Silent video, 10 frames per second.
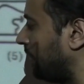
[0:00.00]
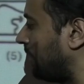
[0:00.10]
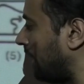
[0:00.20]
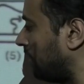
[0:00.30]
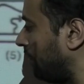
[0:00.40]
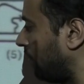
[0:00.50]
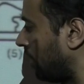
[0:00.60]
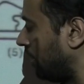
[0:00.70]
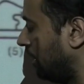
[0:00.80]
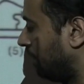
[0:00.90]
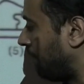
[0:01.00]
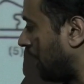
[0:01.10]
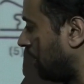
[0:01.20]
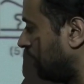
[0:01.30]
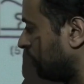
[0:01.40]
with that of or
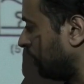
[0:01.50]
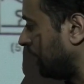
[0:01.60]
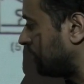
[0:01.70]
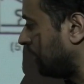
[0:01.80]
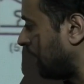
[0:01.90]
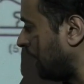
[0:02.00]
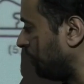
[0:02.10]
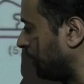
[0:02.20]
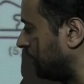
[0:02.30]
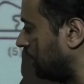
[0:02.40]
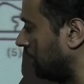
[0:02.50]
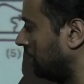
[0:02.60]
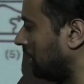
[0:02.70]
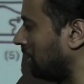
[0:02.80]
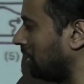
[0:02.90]
parallel to is in line with the
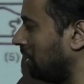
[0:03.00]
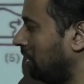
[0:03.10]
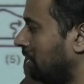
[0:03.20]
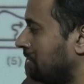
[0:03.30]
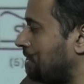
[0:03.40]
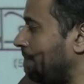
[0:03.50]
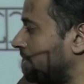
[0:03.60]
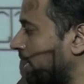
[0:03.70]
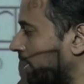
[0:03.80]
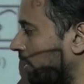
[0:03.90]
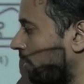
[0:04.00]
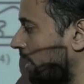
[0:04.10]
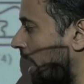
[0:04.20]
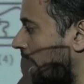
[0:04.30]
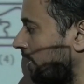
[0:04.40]
uh, semicircle or
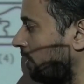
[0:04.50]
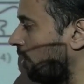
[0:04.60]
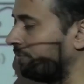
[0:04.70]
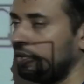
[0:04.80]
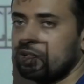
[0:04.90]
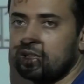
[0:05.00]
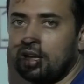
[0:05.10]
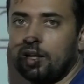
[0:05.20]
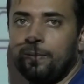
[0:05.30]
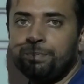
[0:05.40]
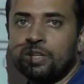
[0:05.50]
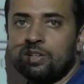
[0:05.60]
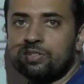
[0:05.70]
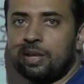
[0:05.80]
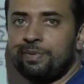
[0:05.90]
the arc of this uh,
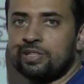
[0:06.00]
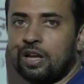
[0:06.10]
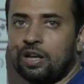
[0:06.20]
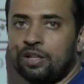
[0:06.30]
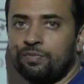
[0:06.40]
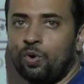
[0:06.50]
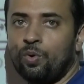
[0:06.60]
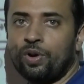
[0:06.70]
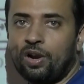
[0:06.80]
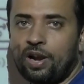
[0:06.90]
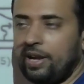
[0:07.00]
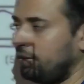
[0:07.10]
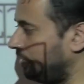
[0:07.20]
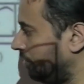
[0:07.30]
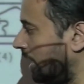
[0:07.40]
semi uh, oval right
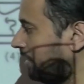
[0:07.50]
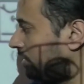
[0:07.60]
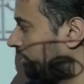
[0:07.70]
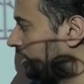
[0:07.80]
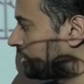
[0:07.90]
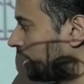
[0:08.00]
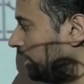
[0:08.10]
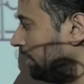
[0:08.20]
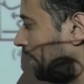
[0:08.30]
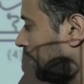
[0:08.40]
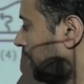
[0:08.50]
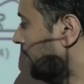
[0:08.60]
like the circle there.